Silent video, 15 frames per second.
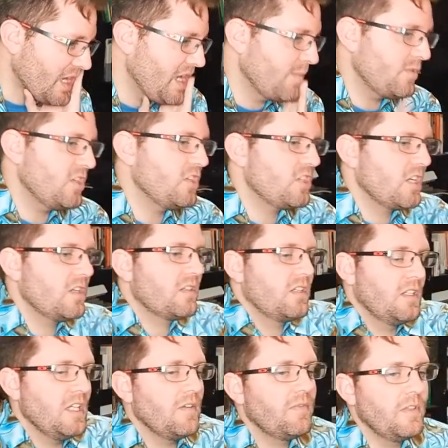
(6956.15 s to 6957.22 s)
AMC shares
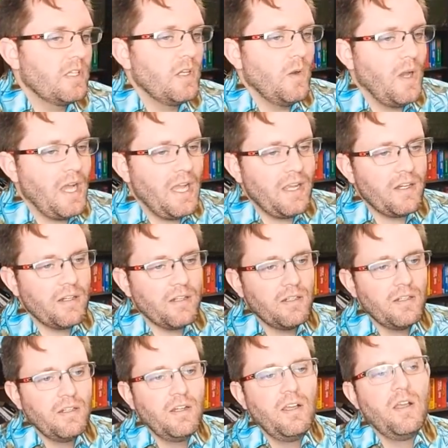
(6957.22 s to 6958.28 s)
can definitely go
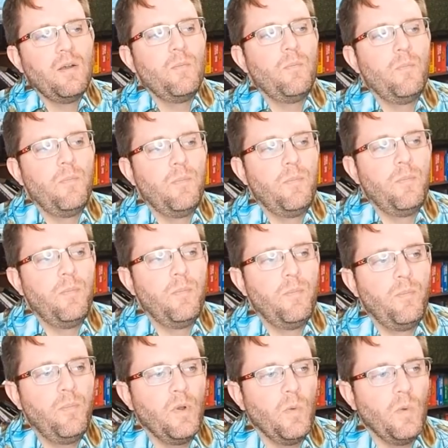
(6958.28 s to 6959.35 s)
higher.
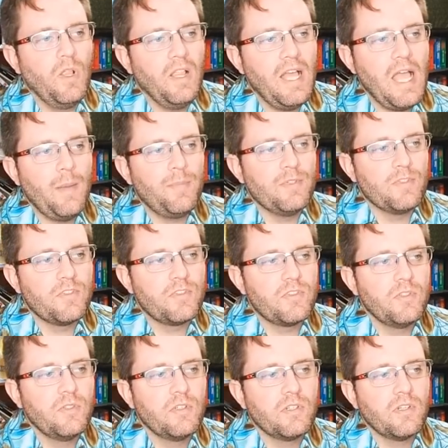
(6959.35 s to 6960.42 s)
But will it happen
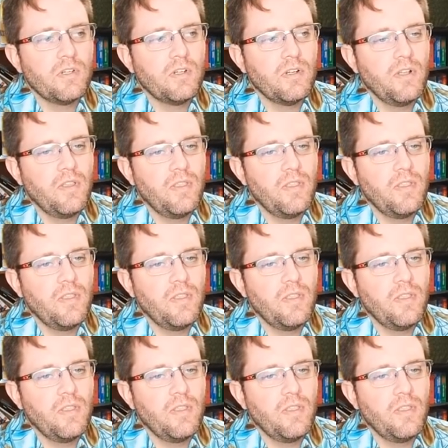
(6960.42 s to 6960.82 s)
sooner